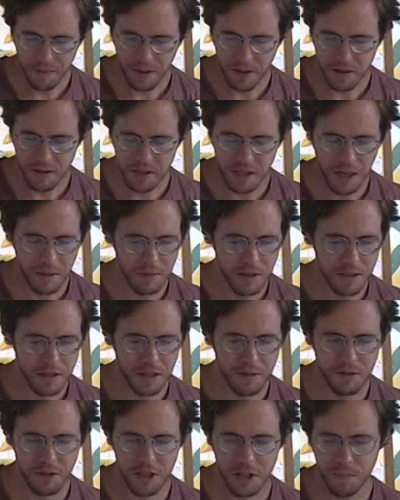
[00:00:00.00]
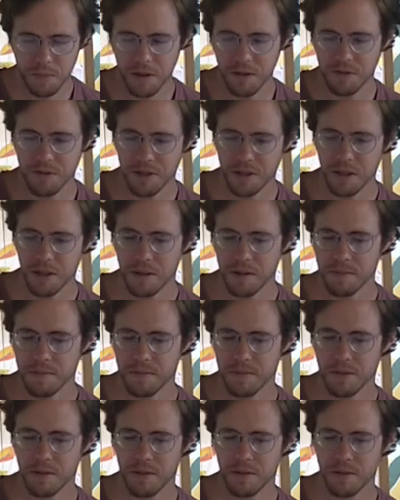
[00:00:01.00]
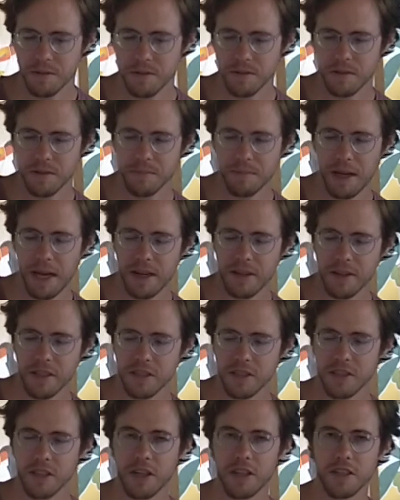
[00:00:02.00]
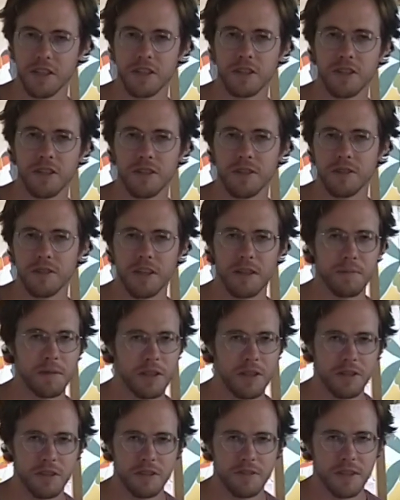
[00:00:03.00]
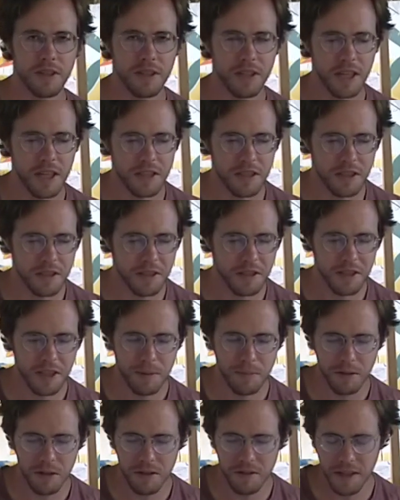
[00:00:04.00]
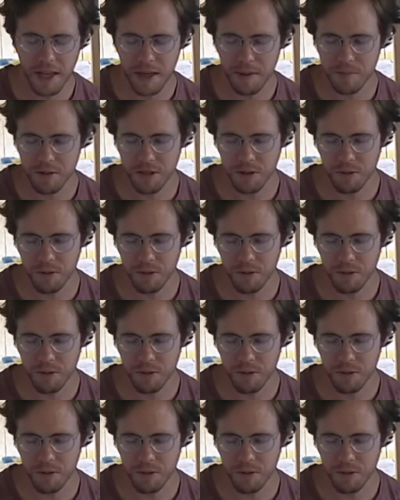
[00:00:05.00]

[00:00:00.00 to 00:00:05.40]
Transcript: There's not much difference. But for the batteries and charge controller, there can be huge variations in the number of amps.